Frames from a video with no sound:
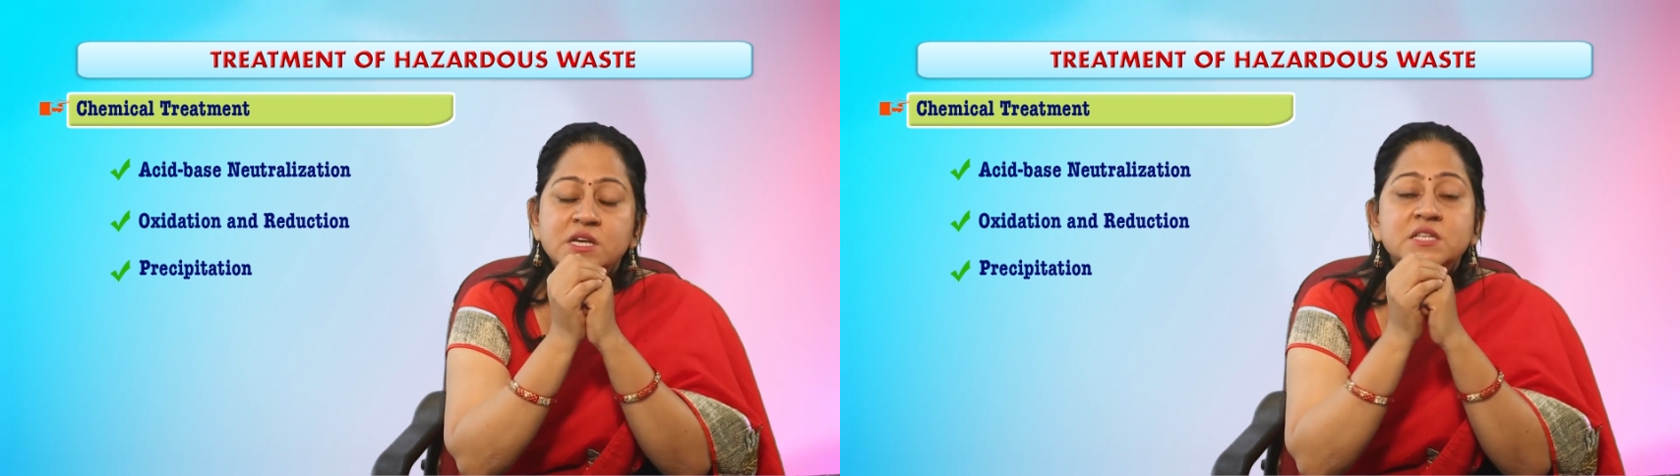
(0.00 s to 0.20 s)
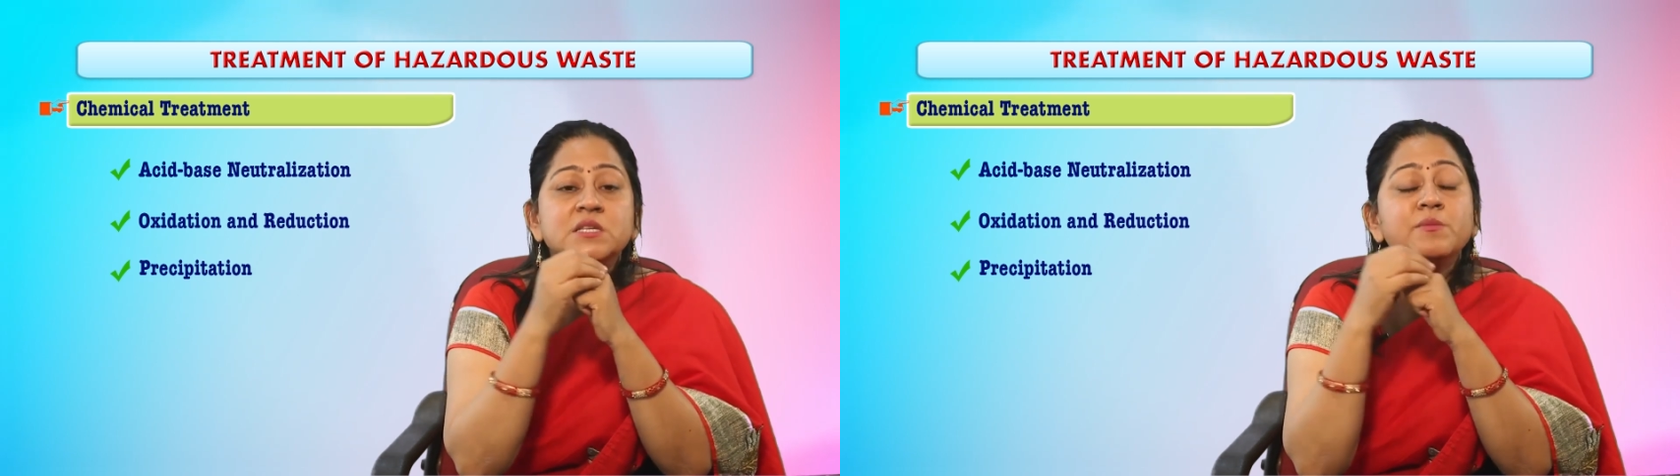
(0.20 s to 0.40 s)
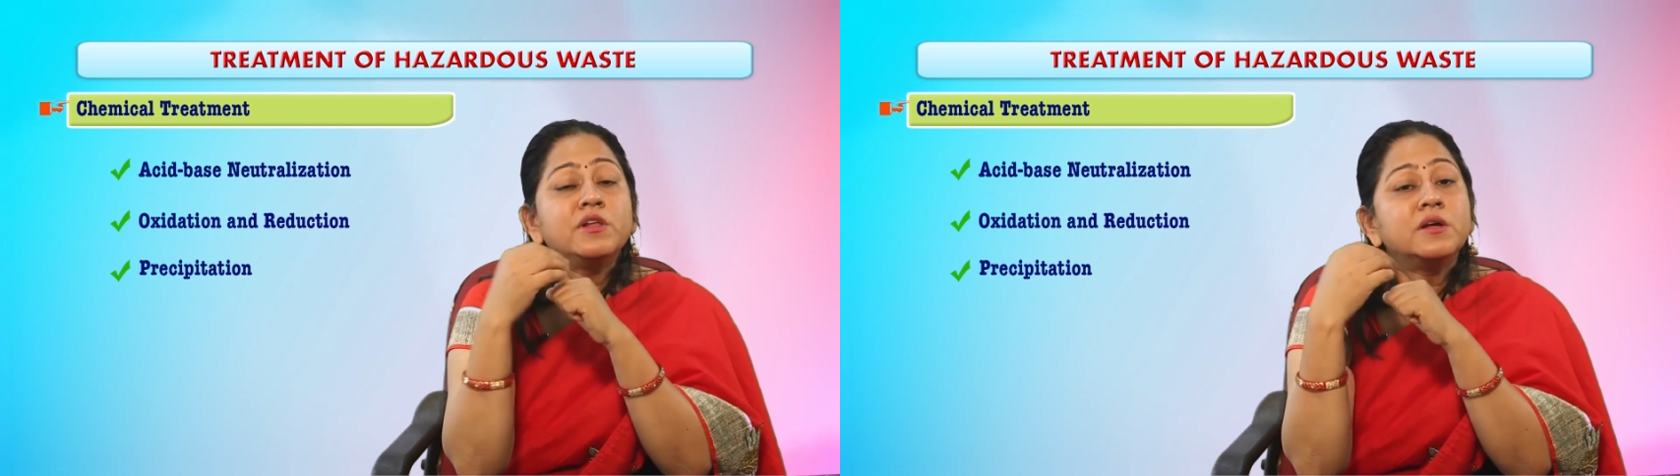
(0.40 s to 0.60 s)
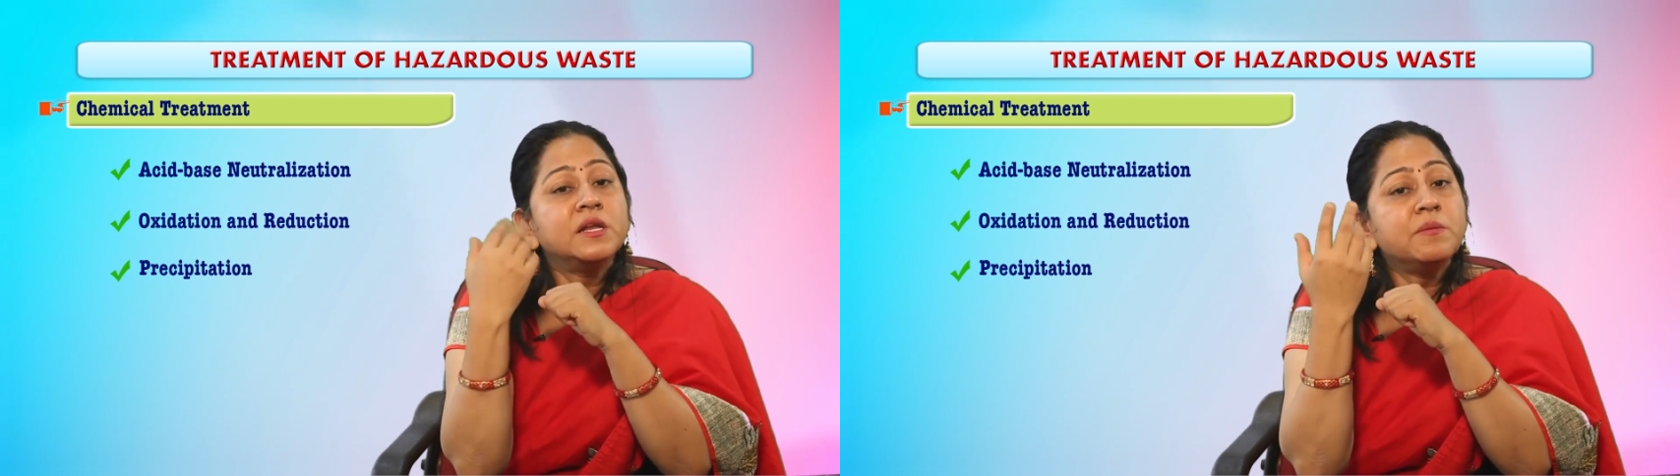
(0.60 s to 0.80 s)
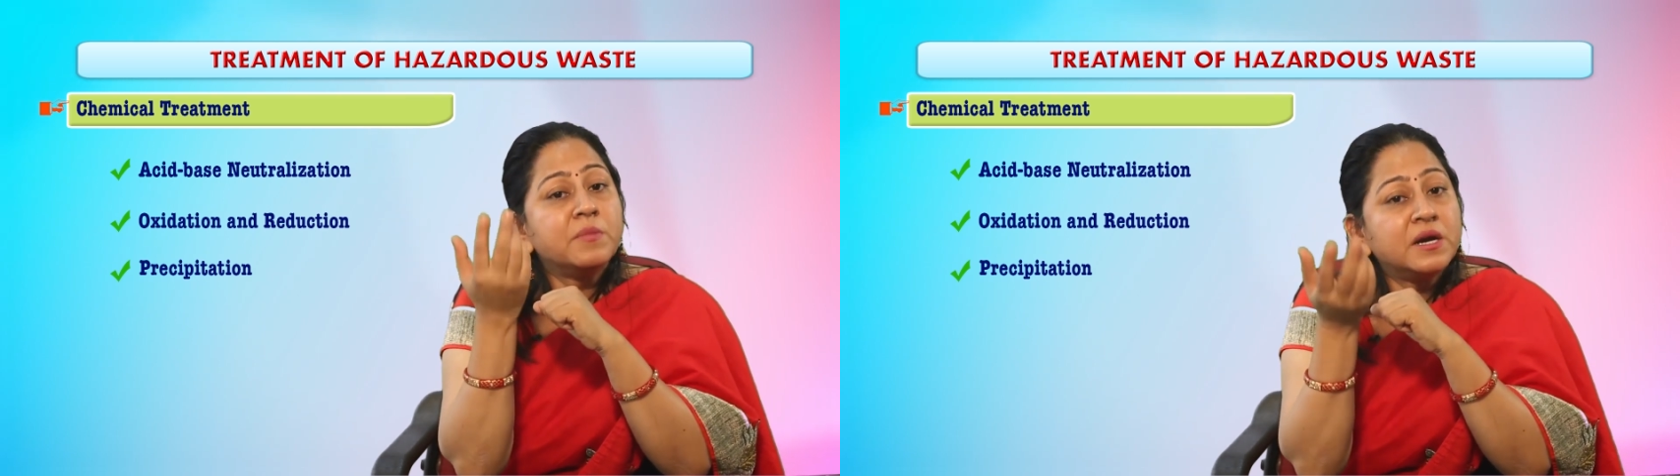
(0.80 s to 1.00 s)

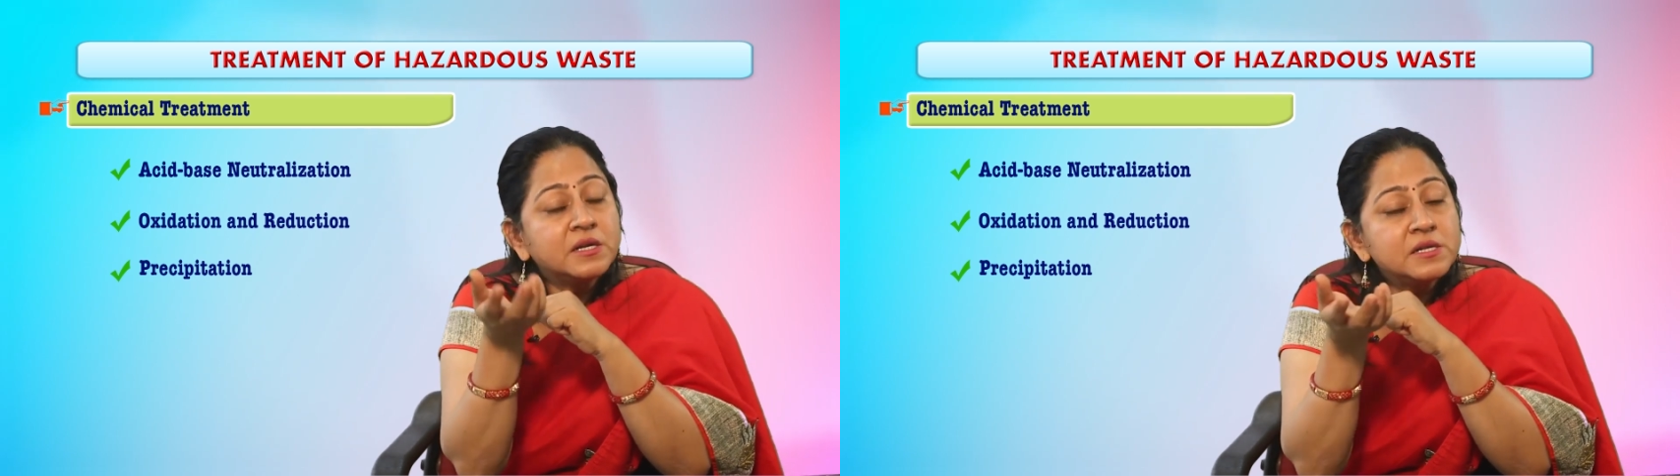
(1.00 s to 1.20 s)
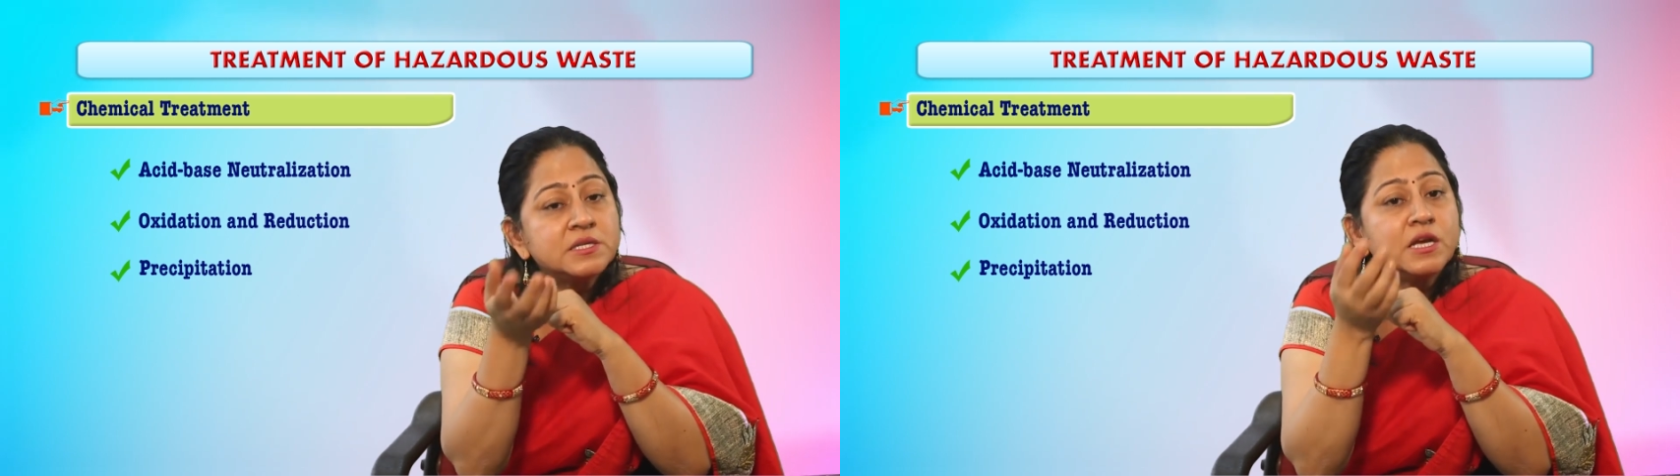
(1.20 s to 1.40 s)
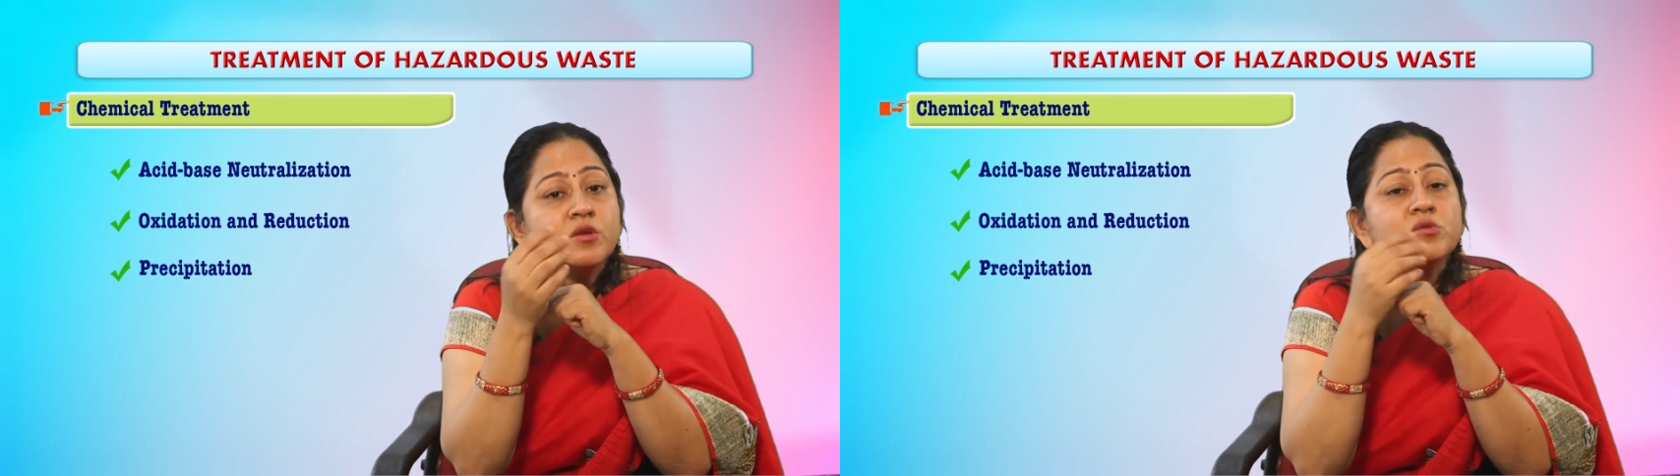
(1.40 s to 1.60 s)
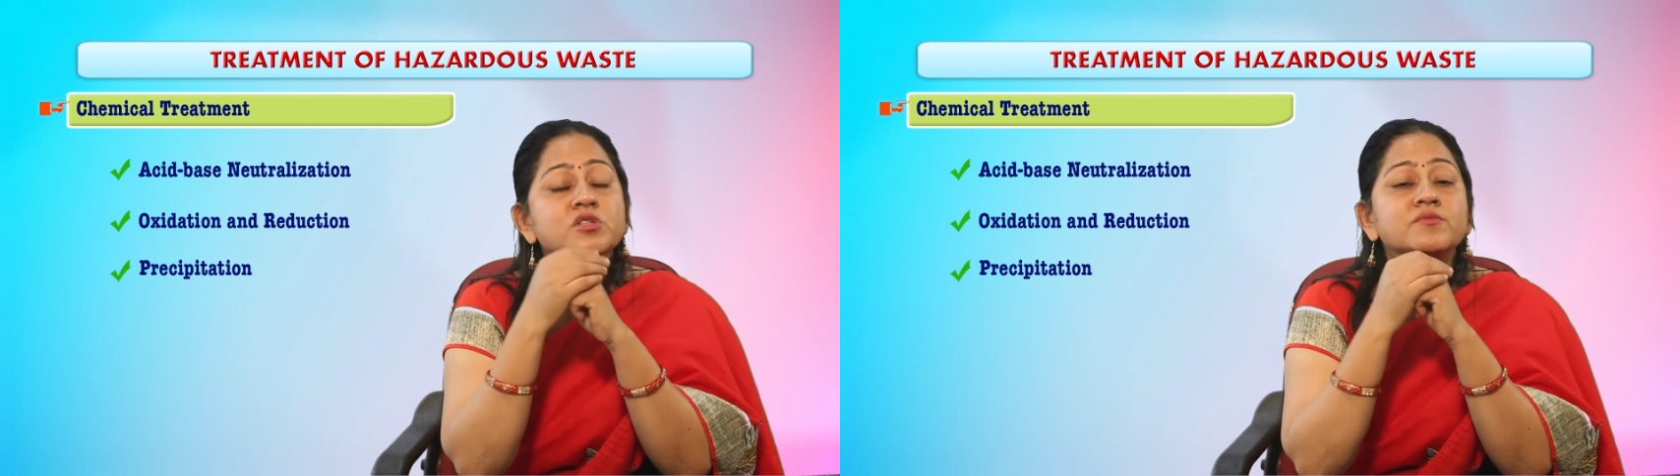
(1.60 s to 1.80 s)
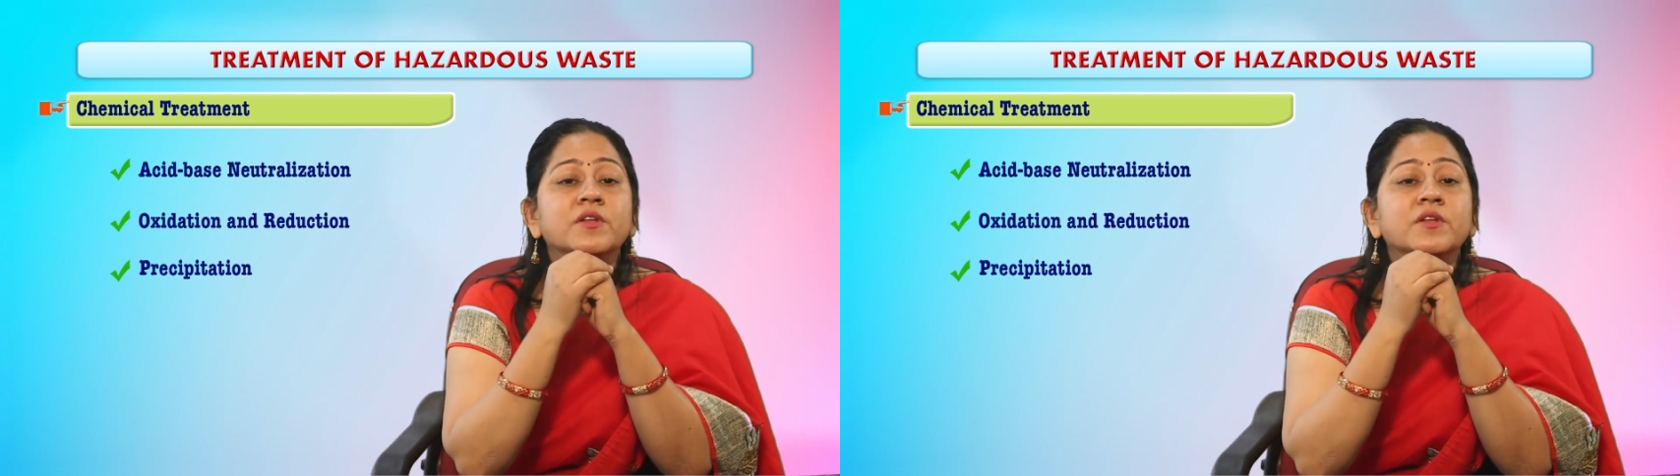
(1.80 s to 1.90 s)
Similarly, metals are used